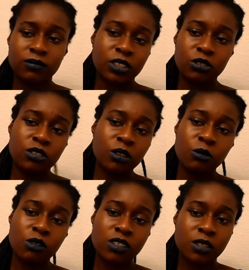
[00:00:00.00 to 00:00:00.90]
you
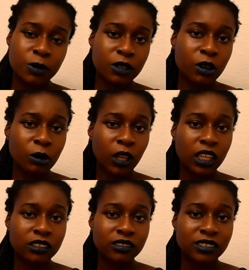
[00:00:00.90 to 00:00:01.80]
don't want to be
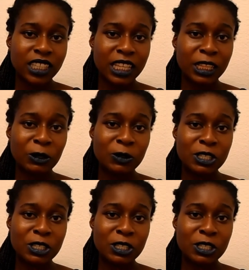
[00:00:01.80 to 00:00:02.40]
groaning in the